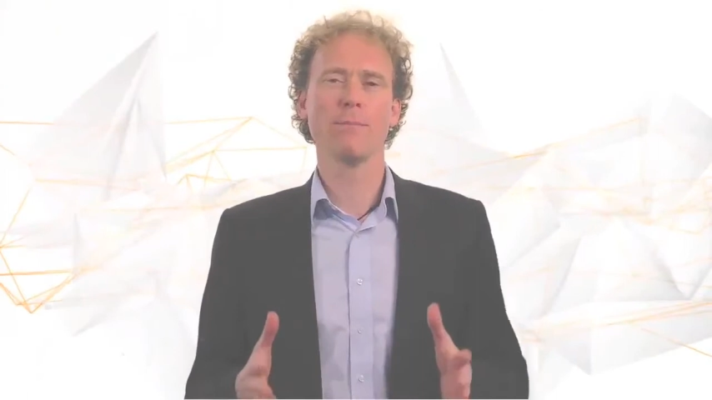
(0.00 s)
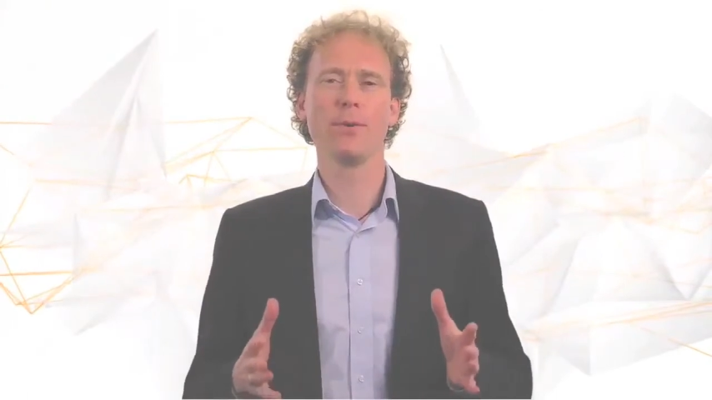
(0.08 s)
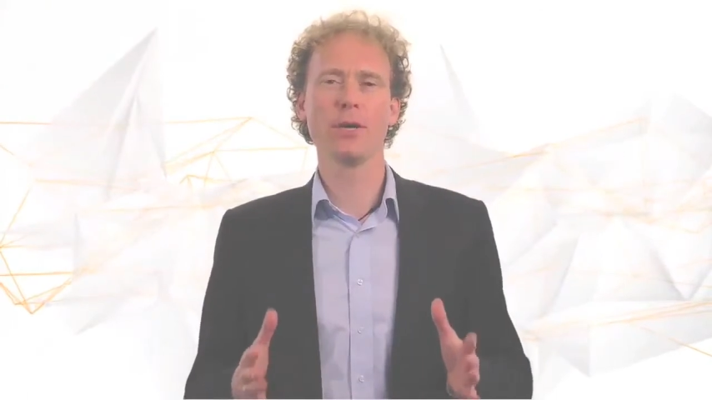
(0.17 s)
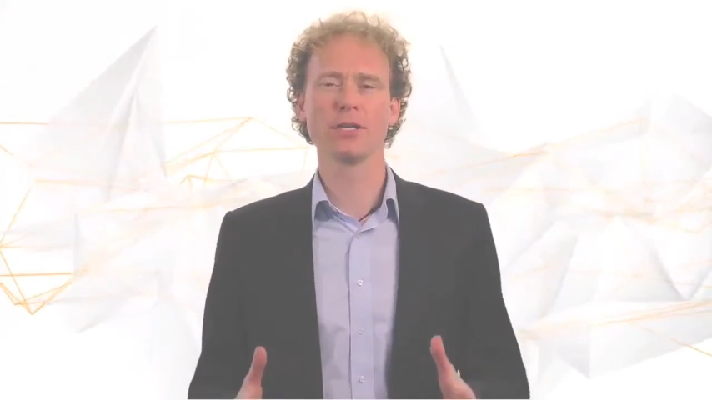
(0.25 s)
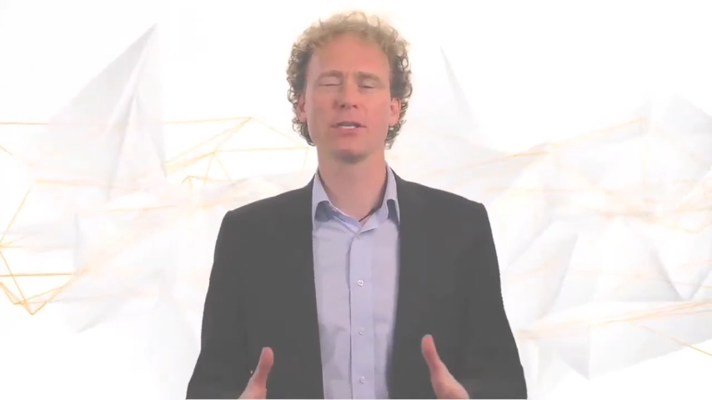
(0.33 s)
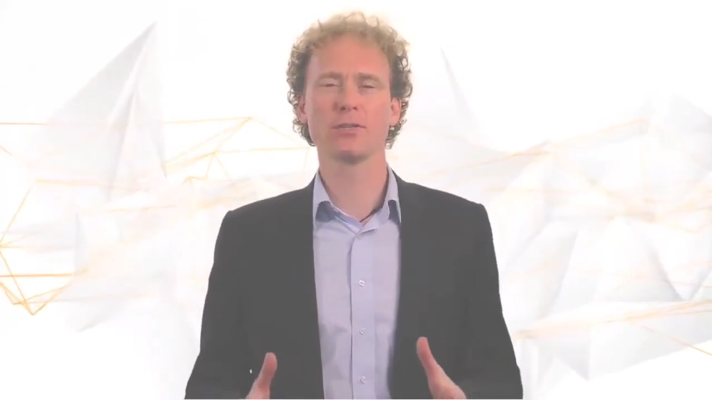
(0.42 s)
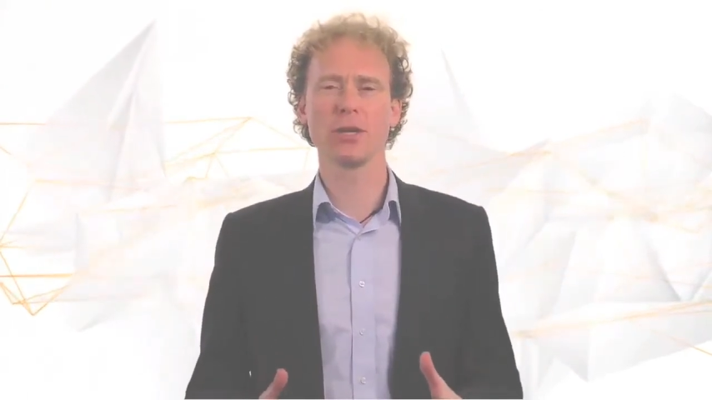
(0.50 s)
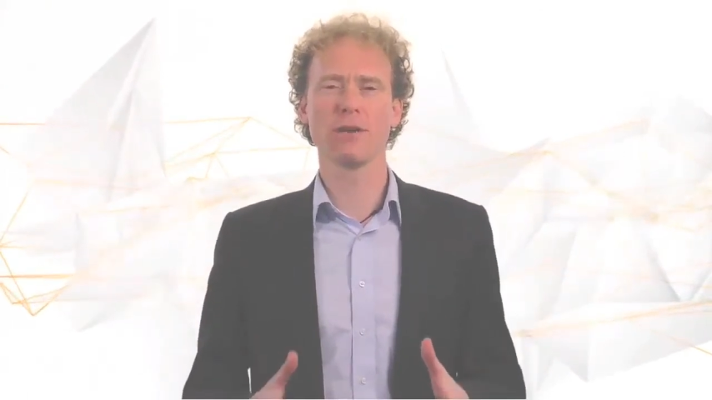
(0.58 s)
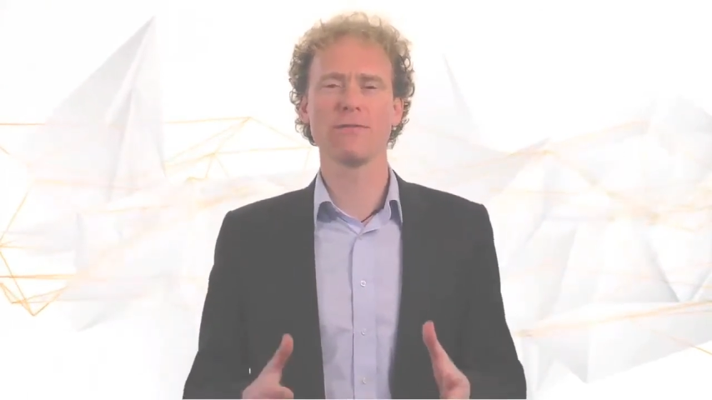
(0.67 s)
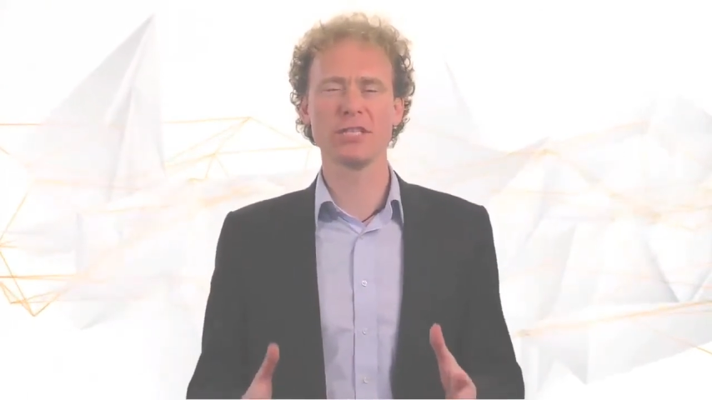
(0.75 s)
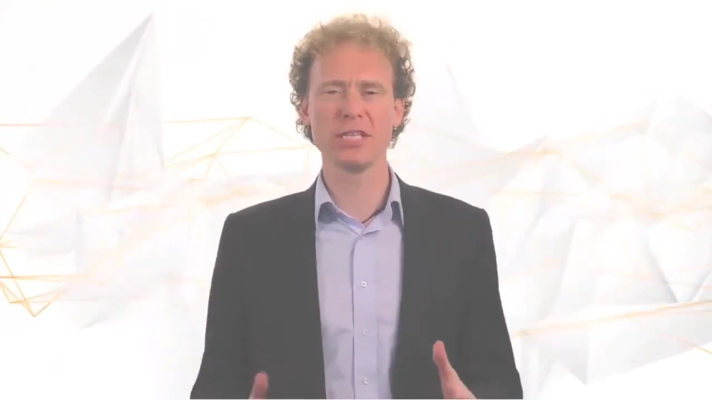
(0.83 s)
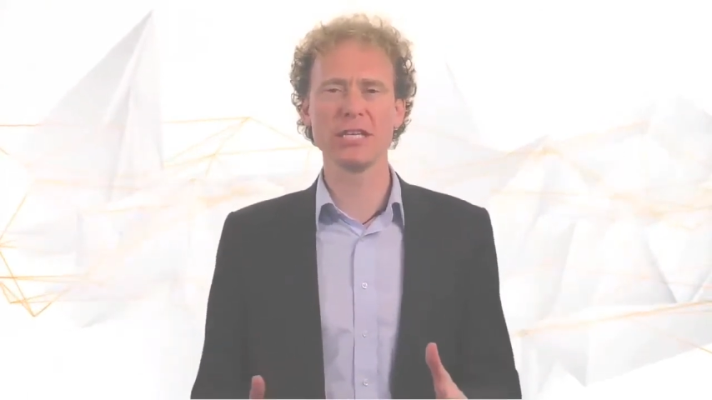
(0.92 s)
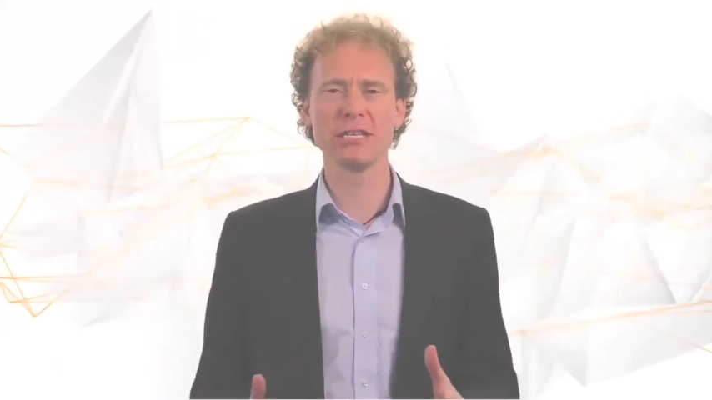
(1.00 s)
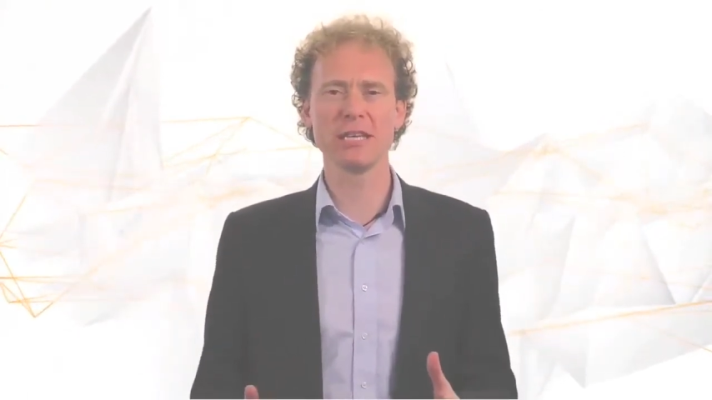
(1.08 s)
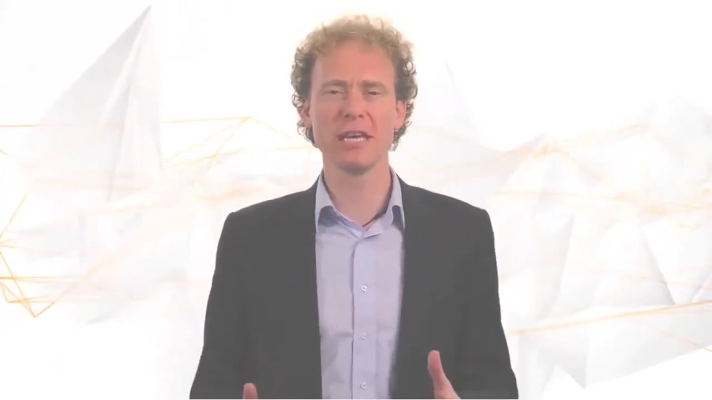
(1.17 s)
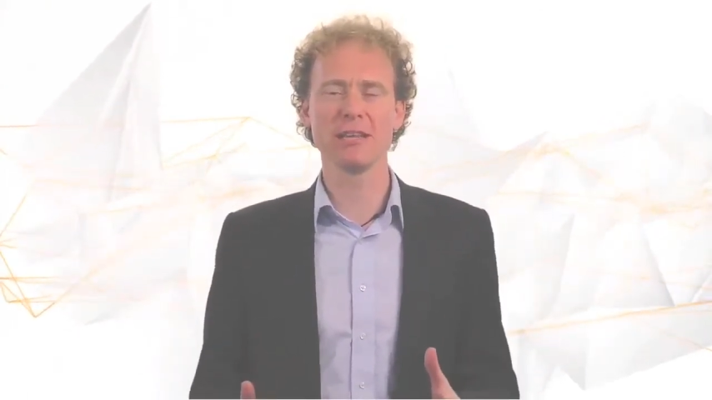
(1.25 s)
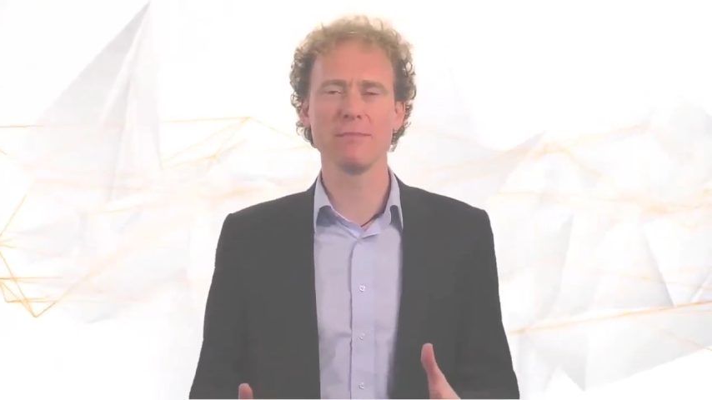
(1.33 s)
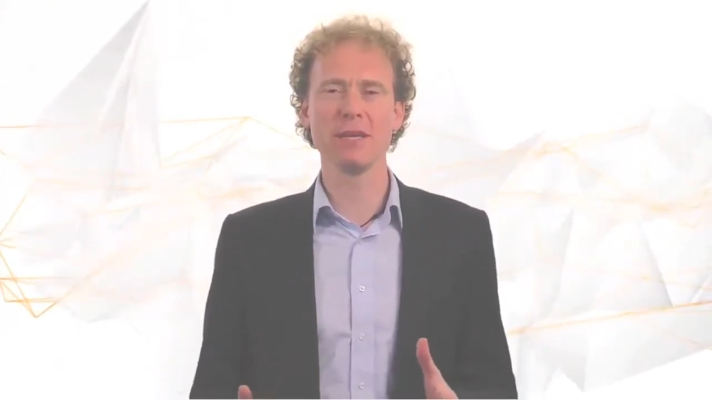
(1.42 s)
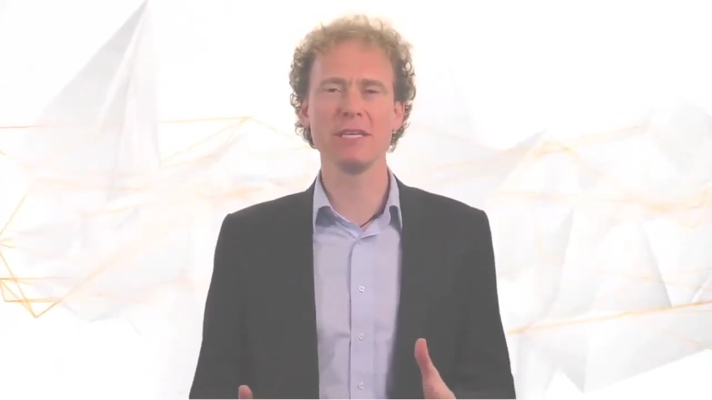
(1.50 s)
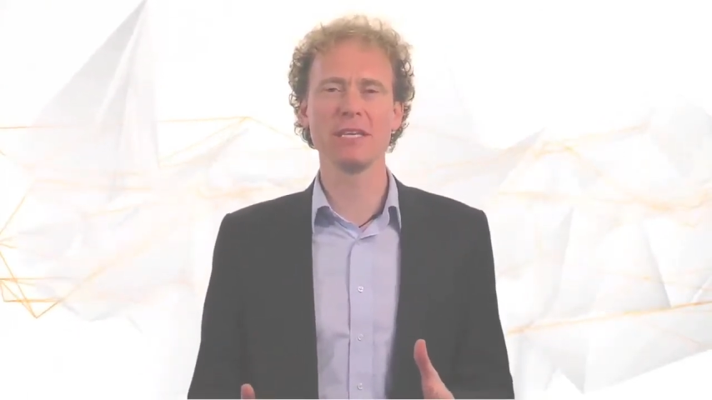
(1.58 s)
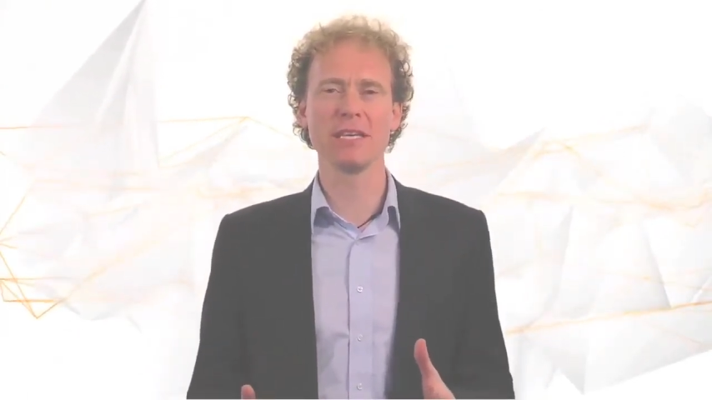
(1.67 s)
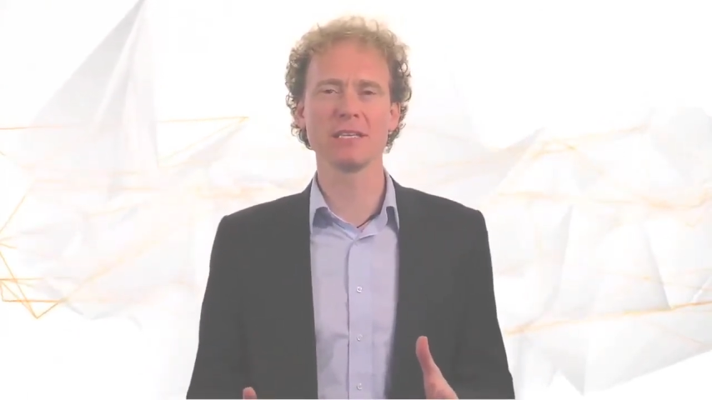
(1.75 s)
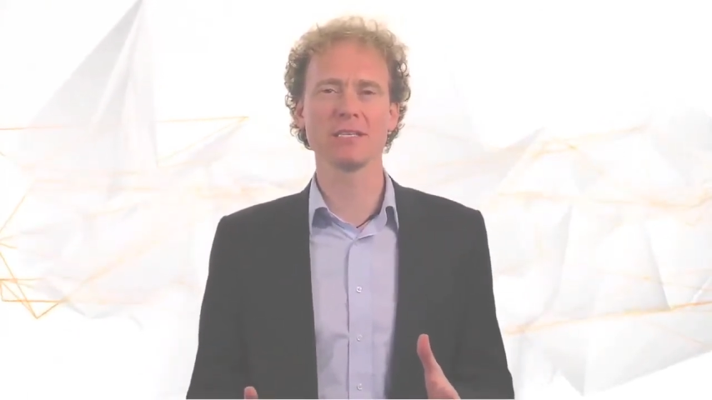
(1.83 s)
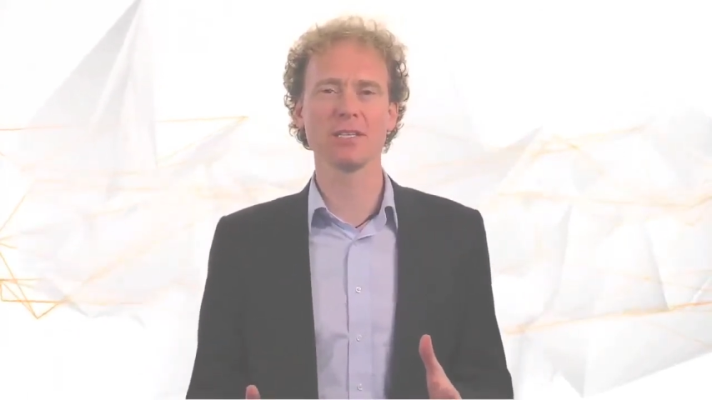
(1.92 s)
person trying to facilitate the
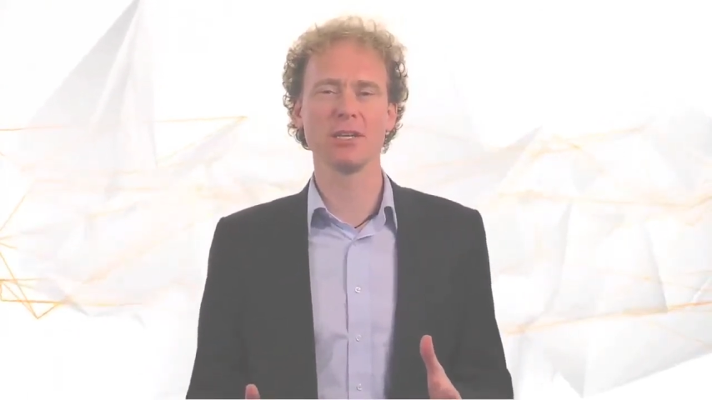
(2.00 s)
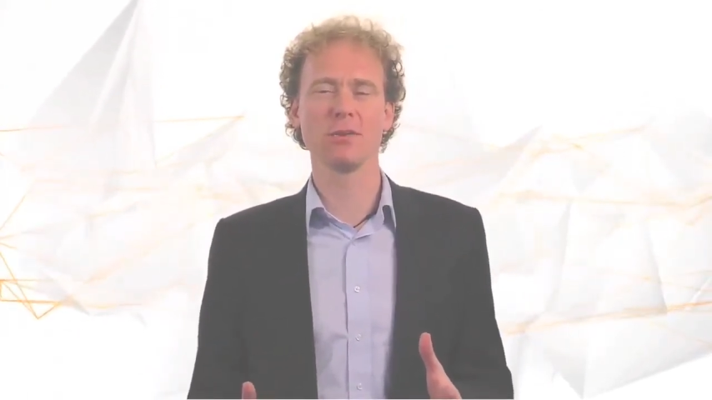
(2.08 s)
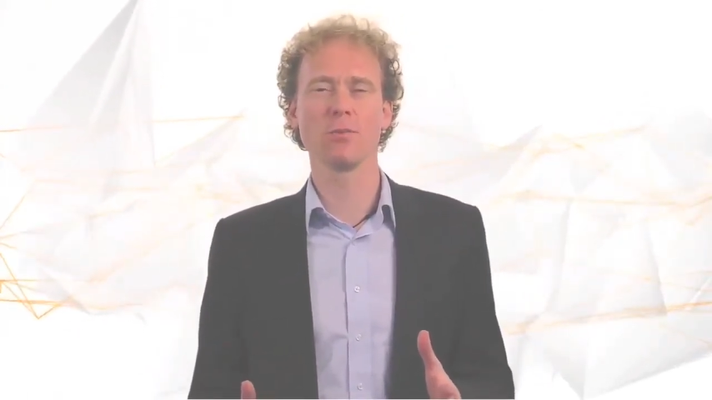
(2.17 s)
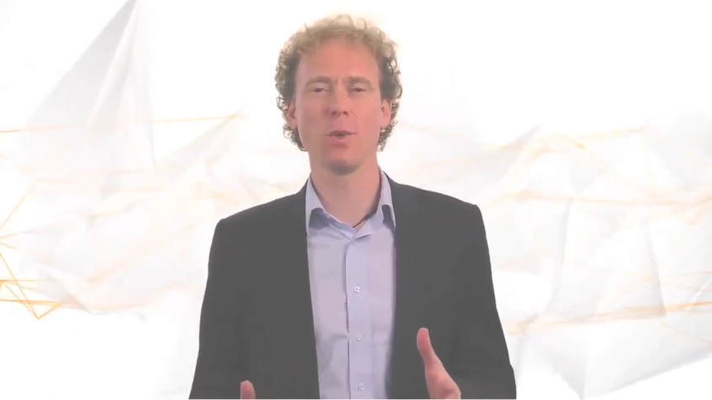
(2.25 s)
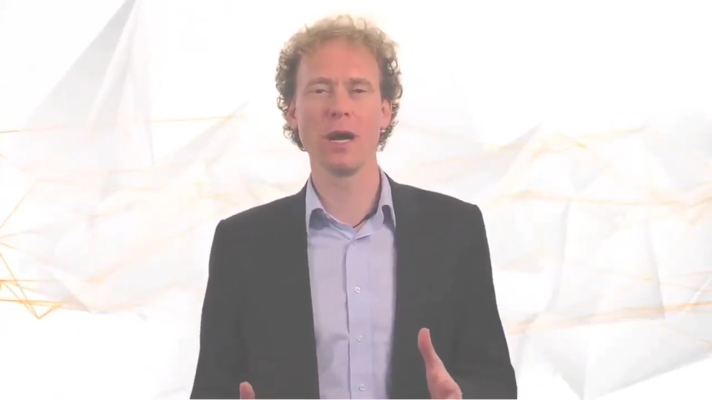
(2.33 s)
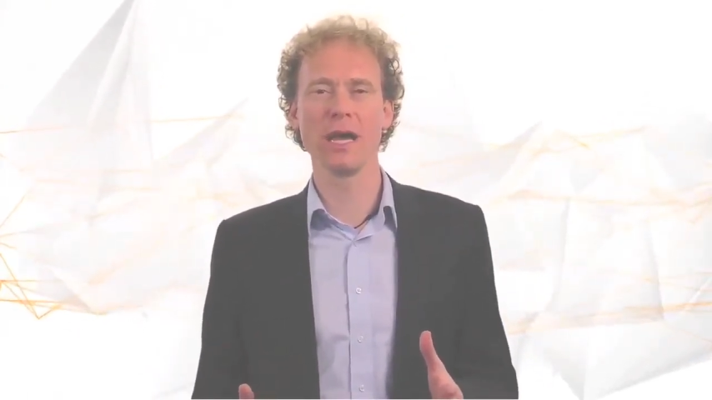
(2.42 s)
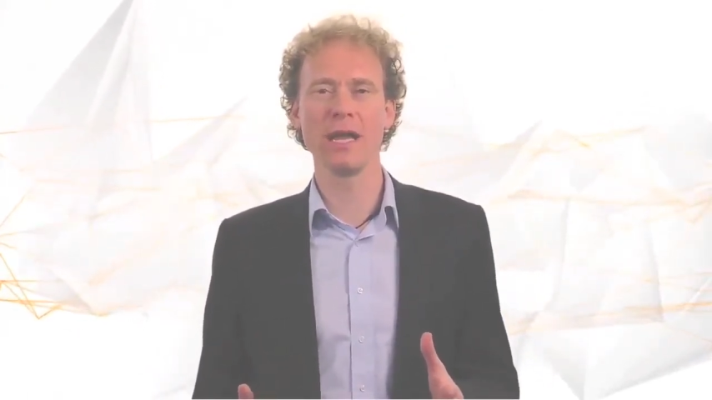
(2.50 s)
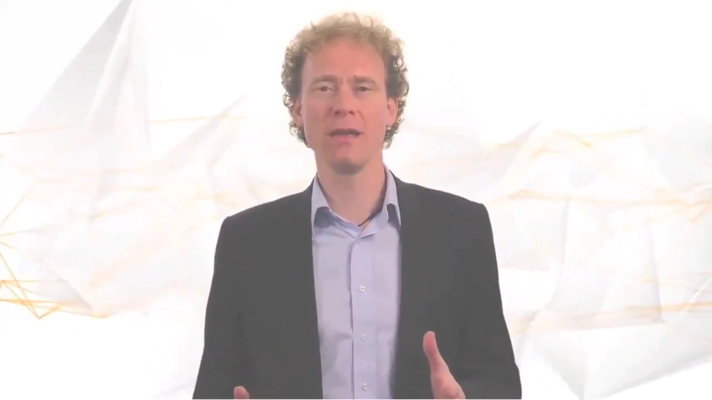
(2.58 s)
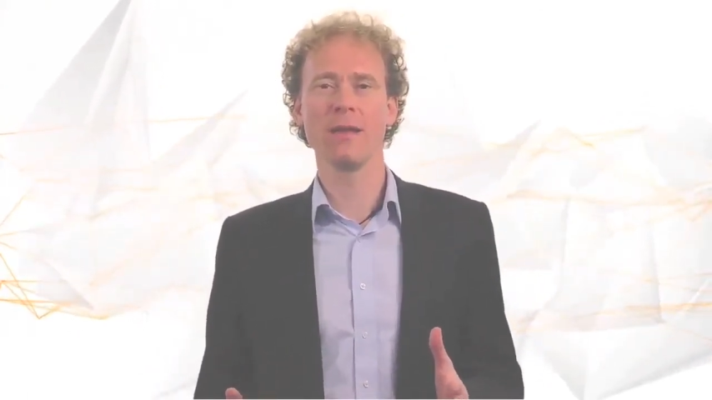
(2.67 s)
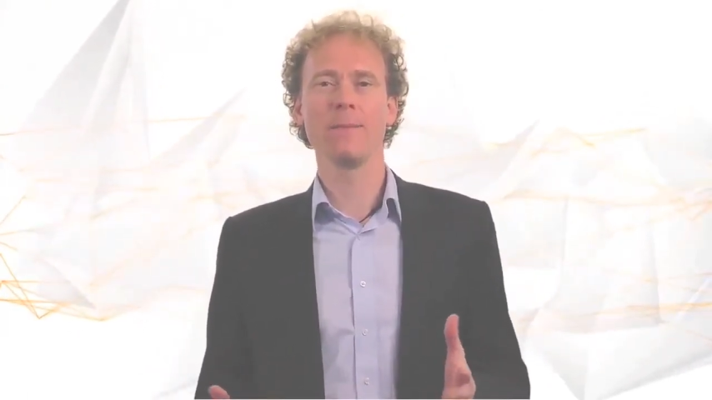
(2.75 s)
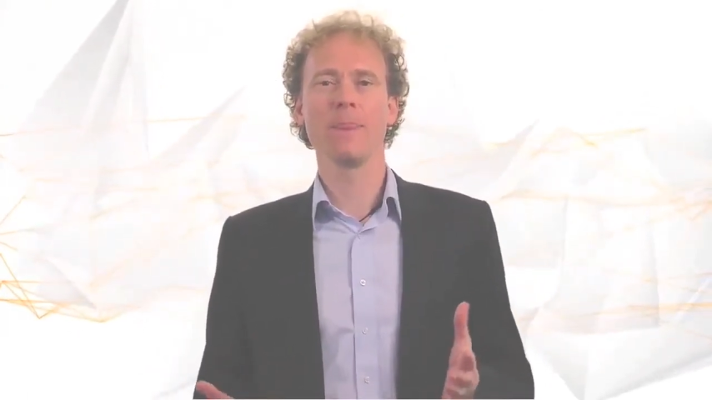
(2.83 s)
meeting in a certain way,